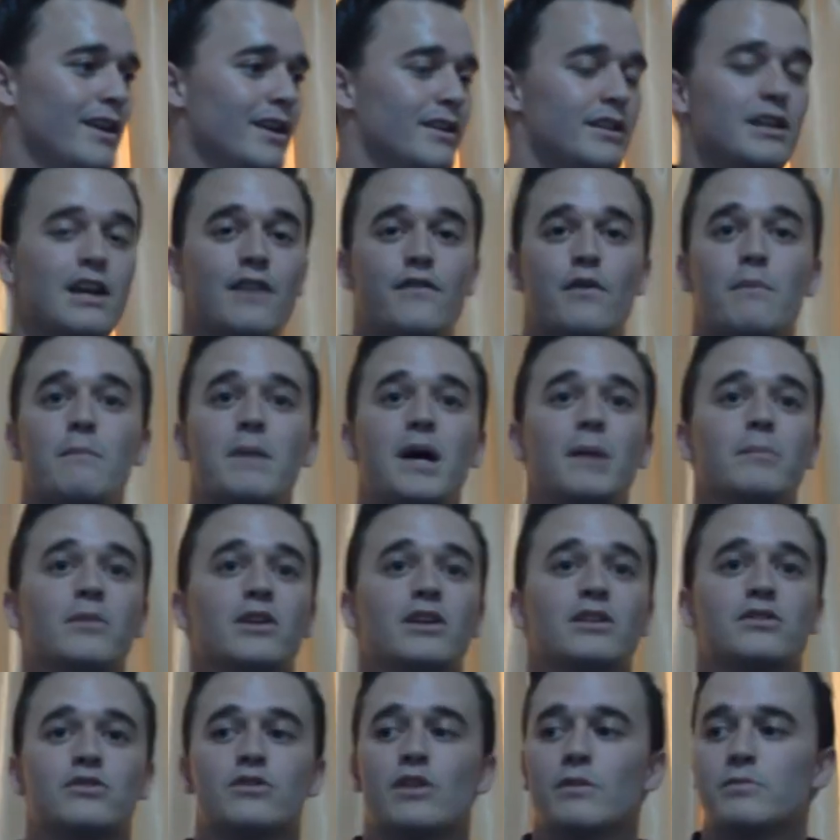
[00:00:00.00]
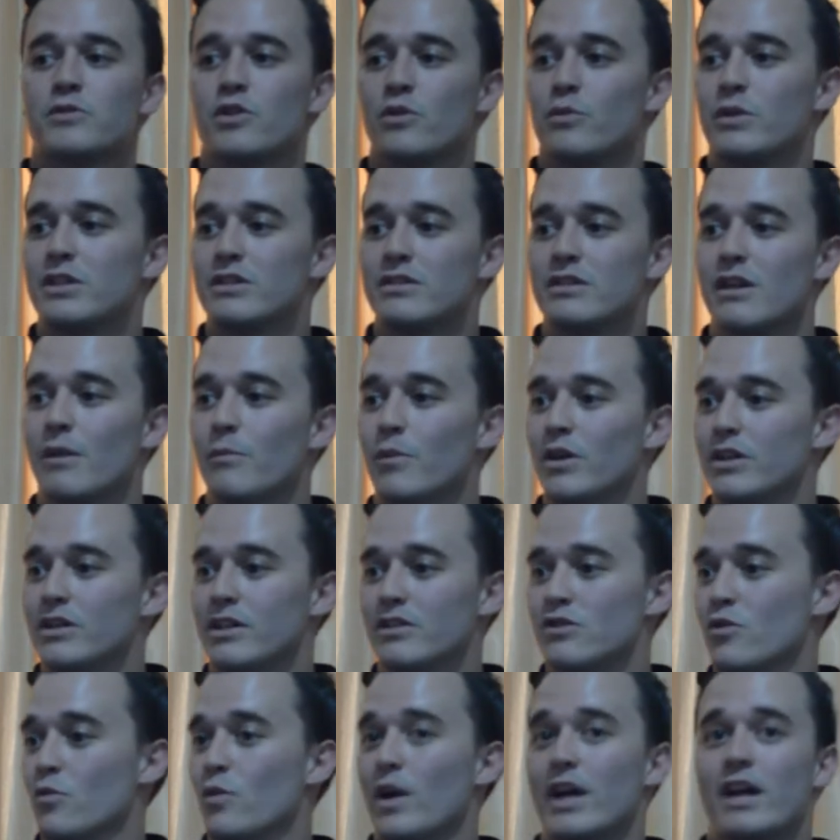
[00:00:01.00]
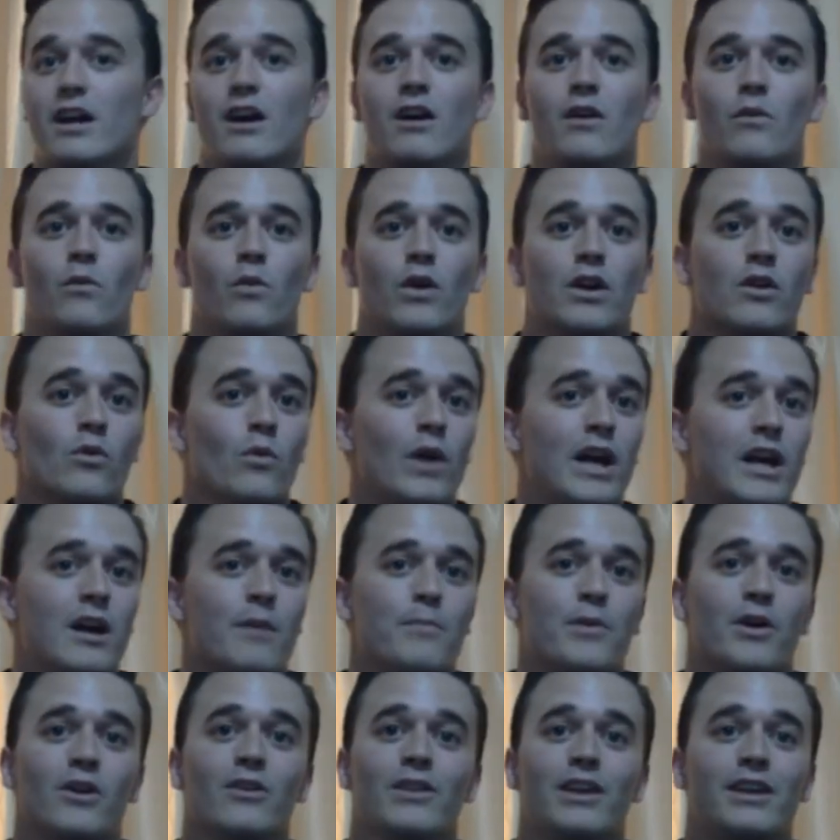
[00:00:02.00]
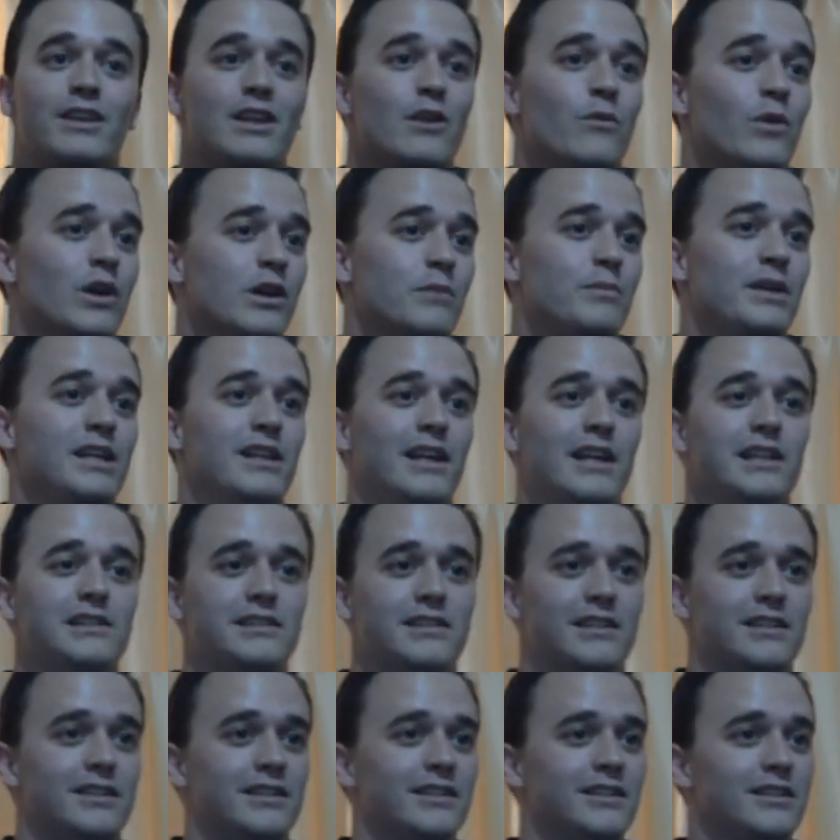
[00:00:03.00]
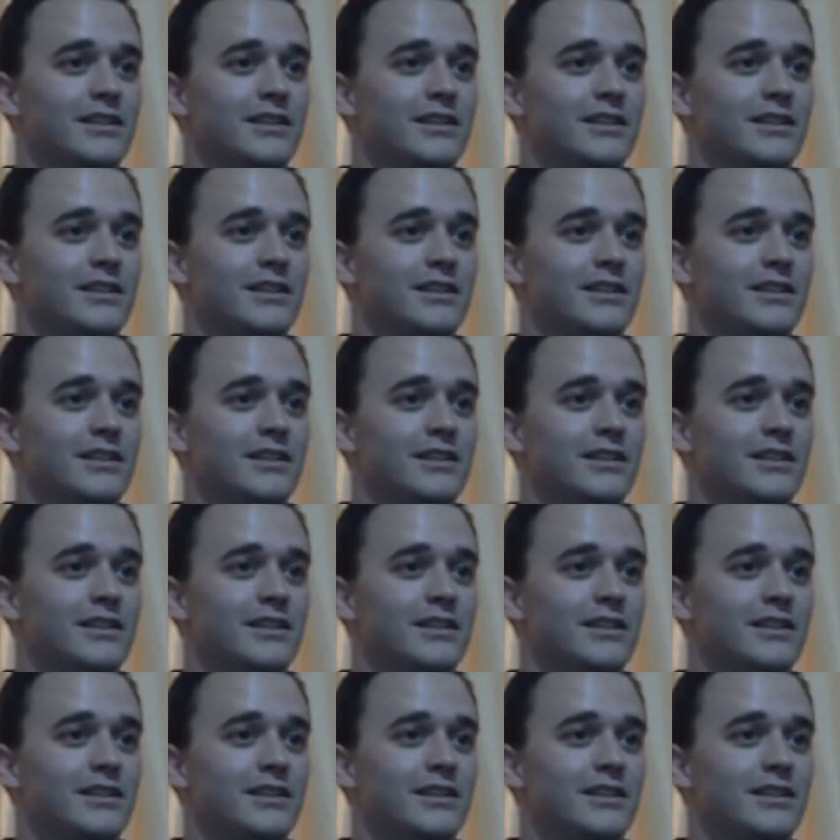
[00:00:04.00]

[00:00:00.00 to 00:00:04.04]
Do you have a memory scripture when someone doesn't wake up, want to wake up early and they want to be lazy?